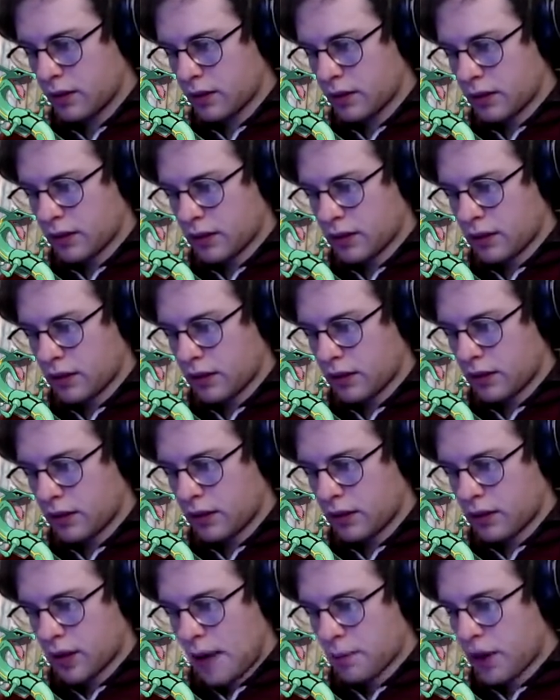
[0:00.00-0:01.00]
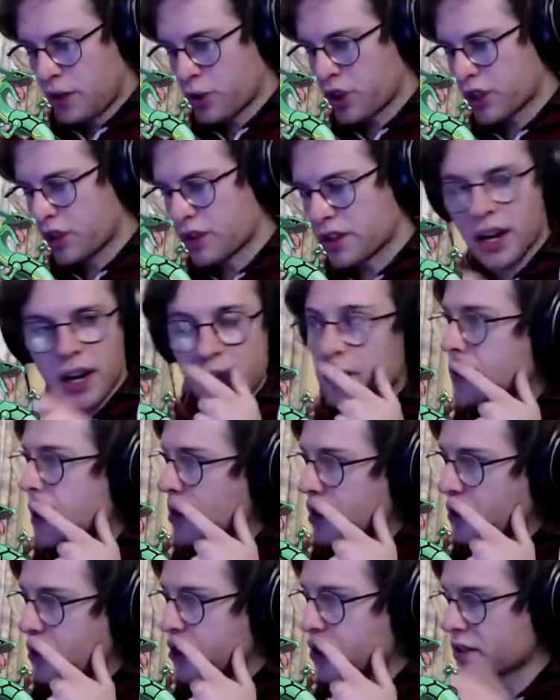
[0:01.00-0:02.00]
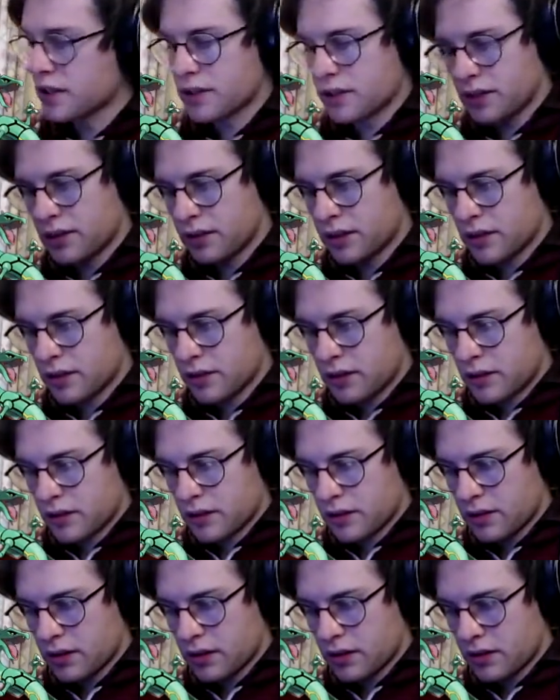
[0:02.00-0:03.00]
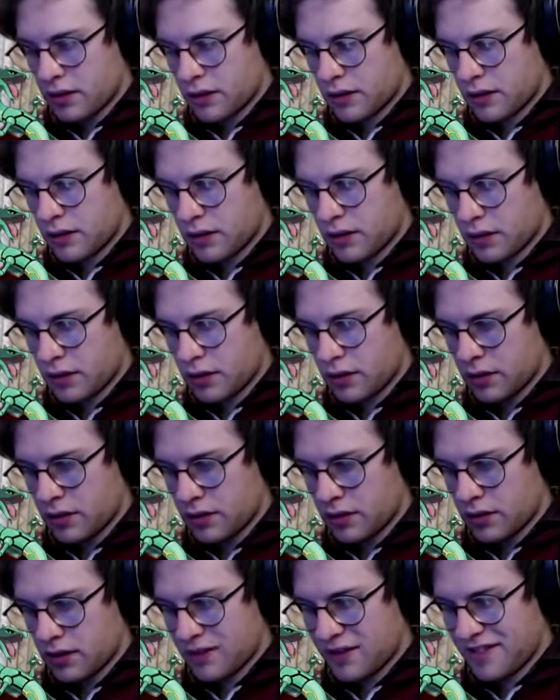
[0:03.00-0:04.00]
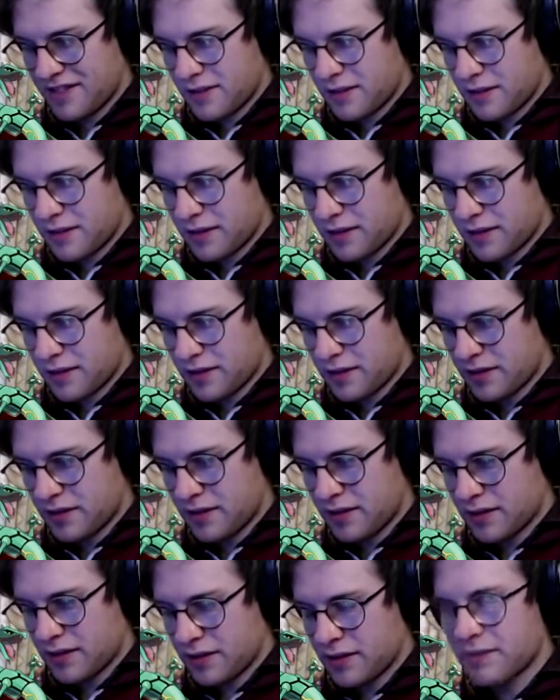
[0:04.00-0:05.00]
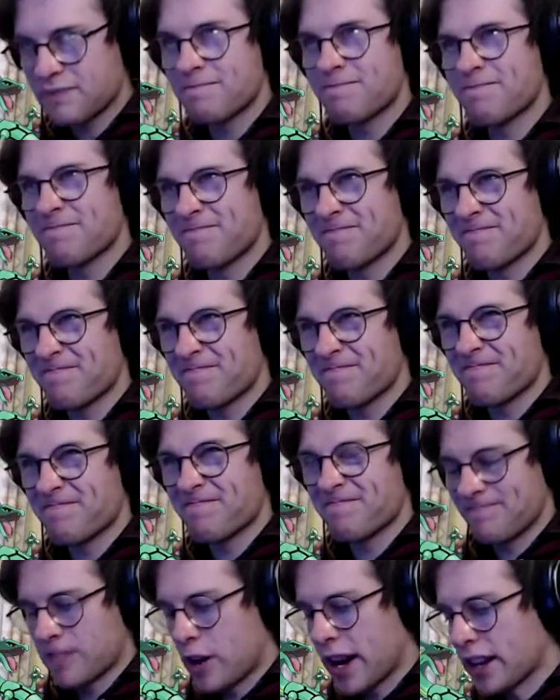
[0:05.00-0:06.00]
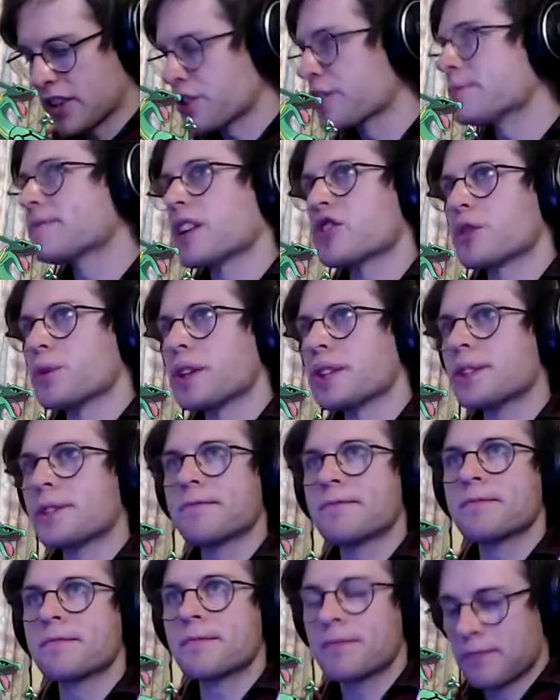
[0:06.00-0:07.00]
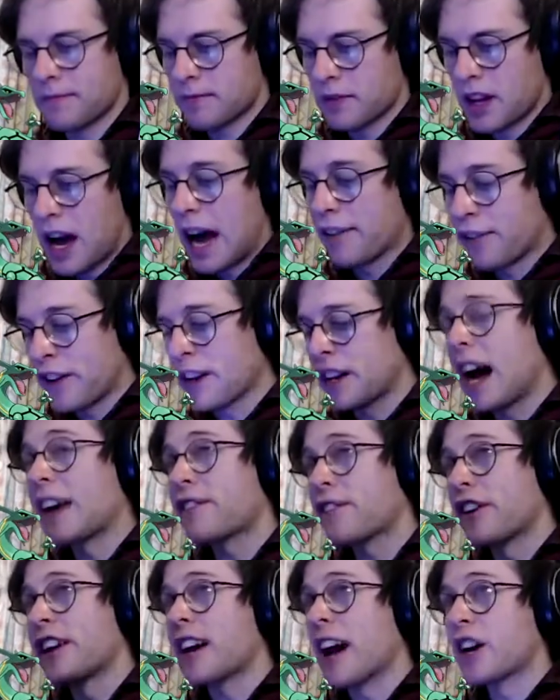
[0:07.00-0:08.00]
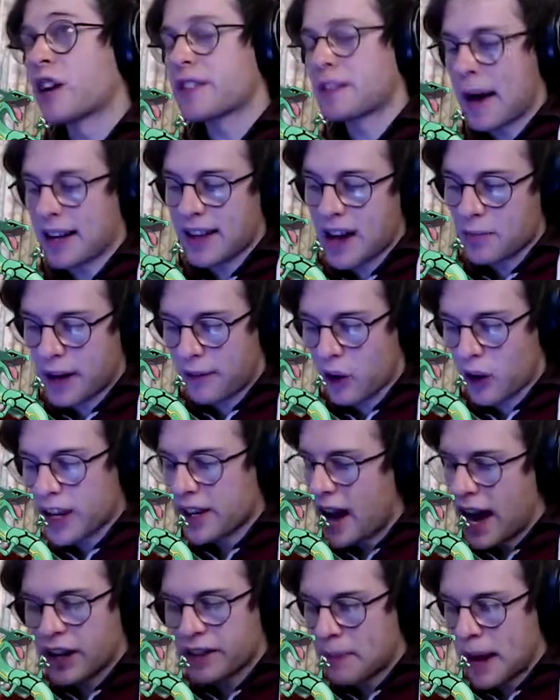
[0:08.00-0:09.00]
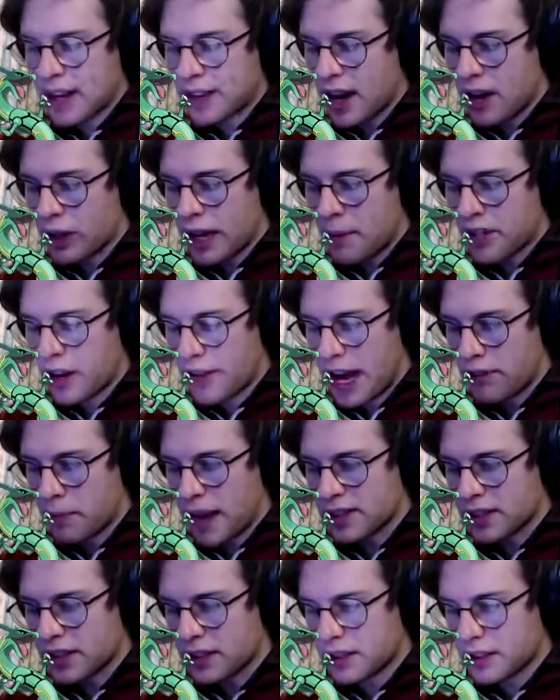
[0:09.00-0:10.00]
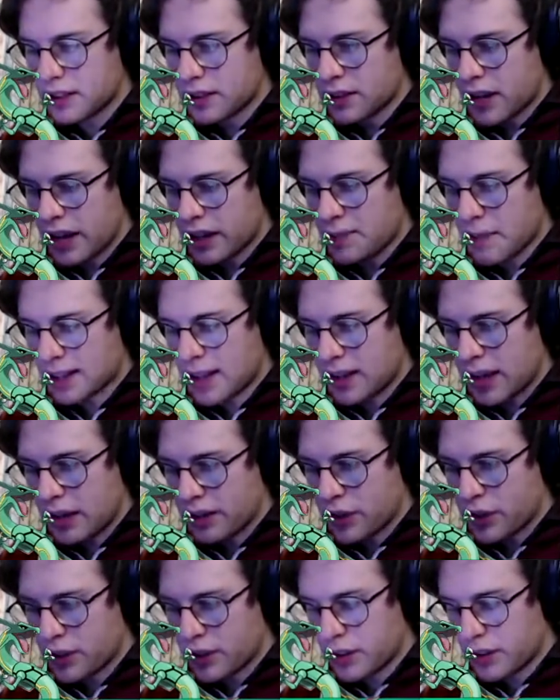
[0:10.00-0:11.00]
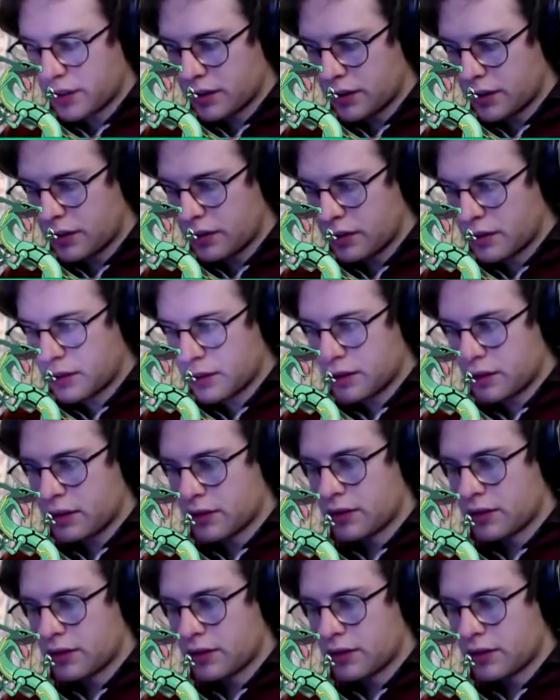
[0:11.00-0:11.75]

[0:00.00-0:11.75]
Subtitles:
So I catch that. I kill this with the Moonblast finally, and decide to finally use my shields here, go for the Grass Knot, and take it out.